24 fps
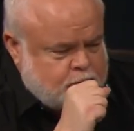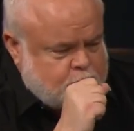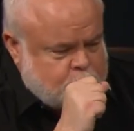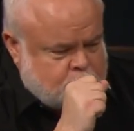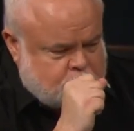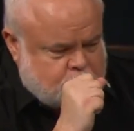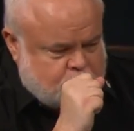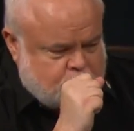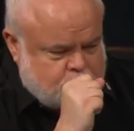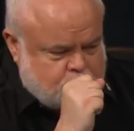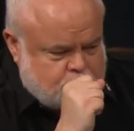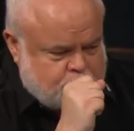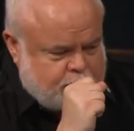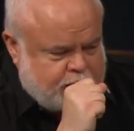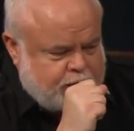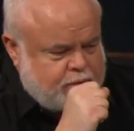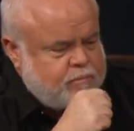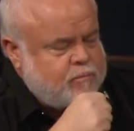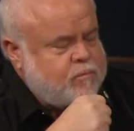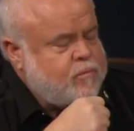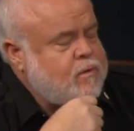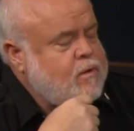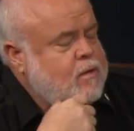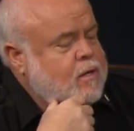excuse me,
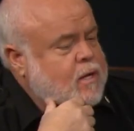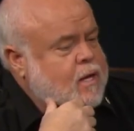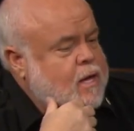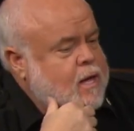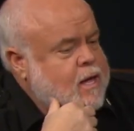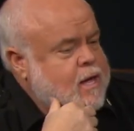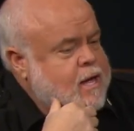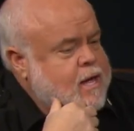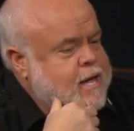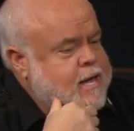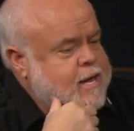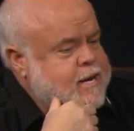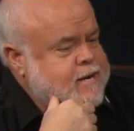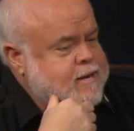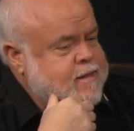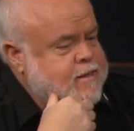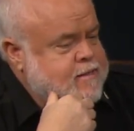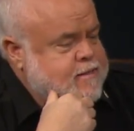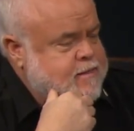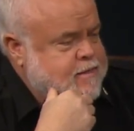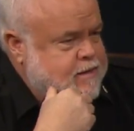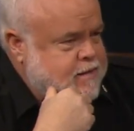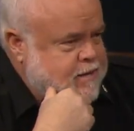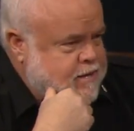and
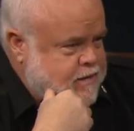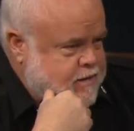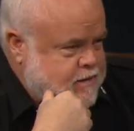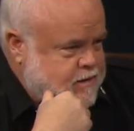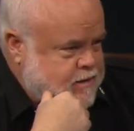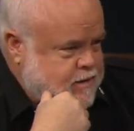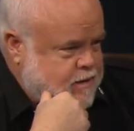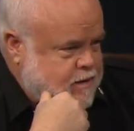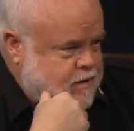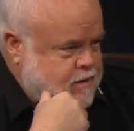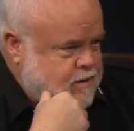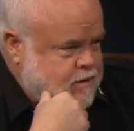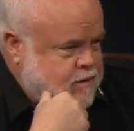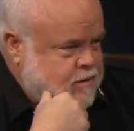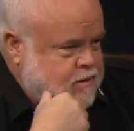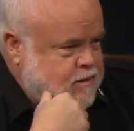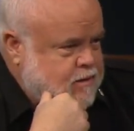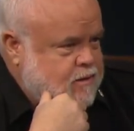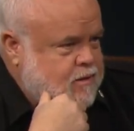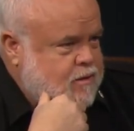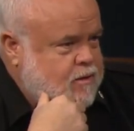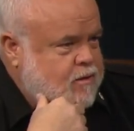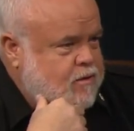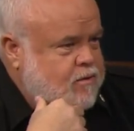then
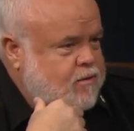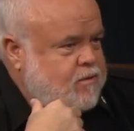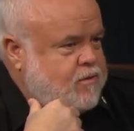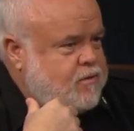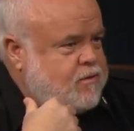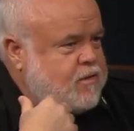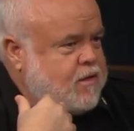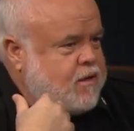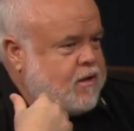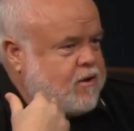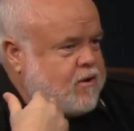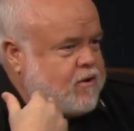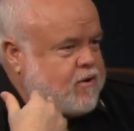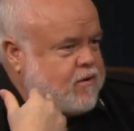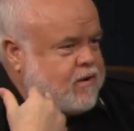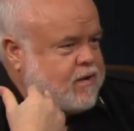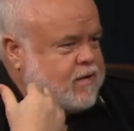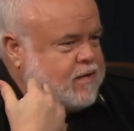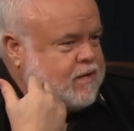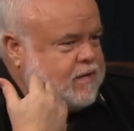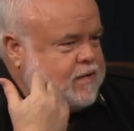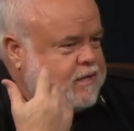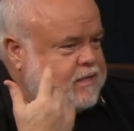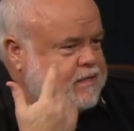There
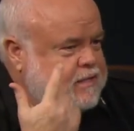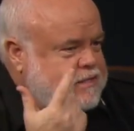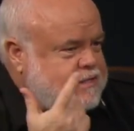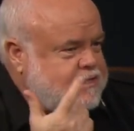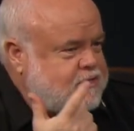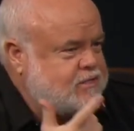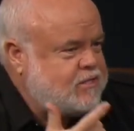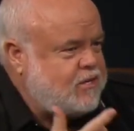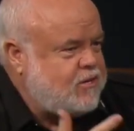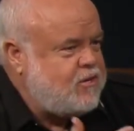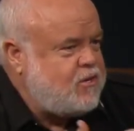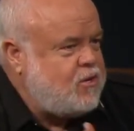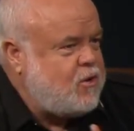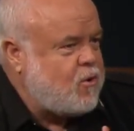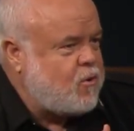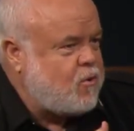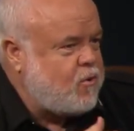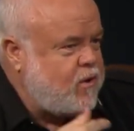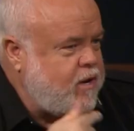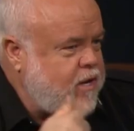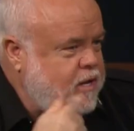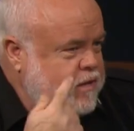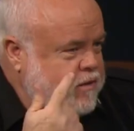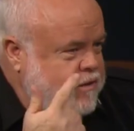is the
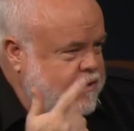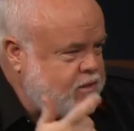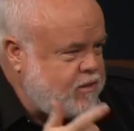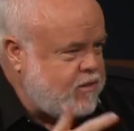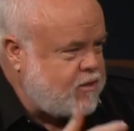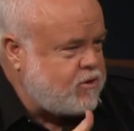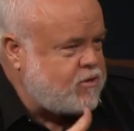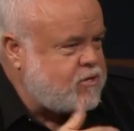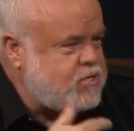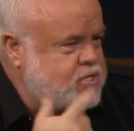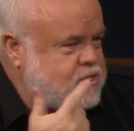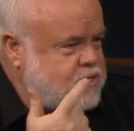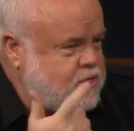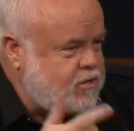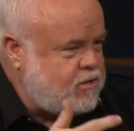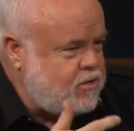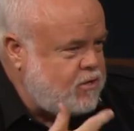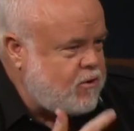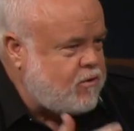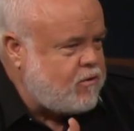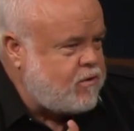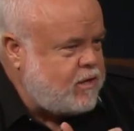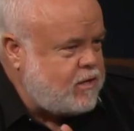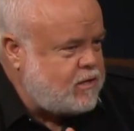yearning. Then there is the
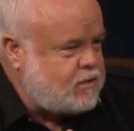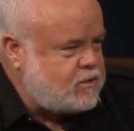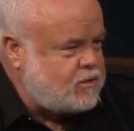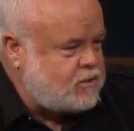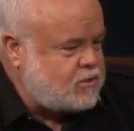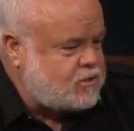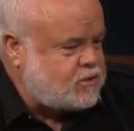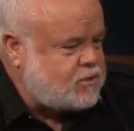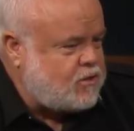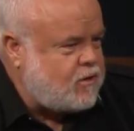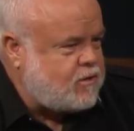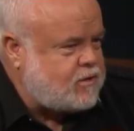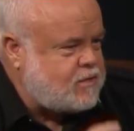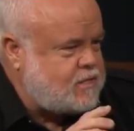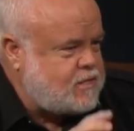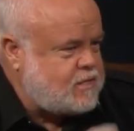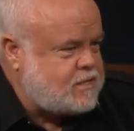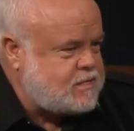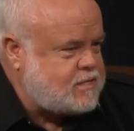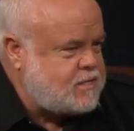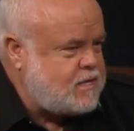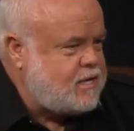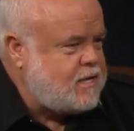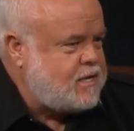yearning to start
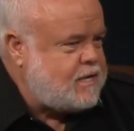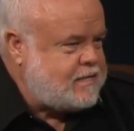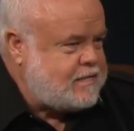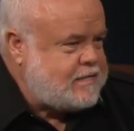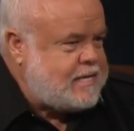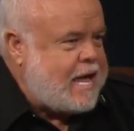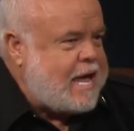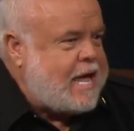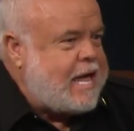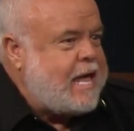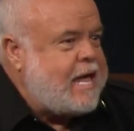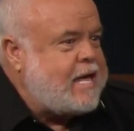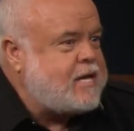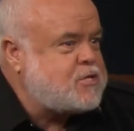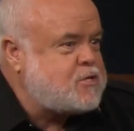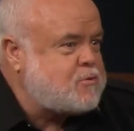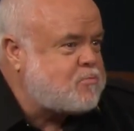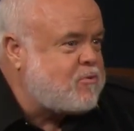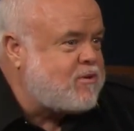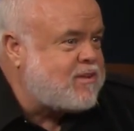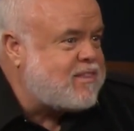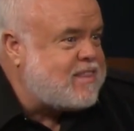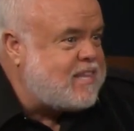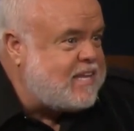this
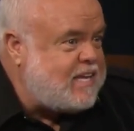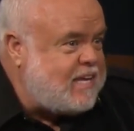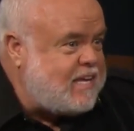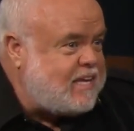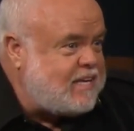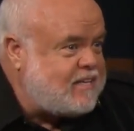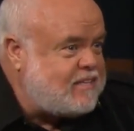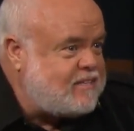diaspora thing.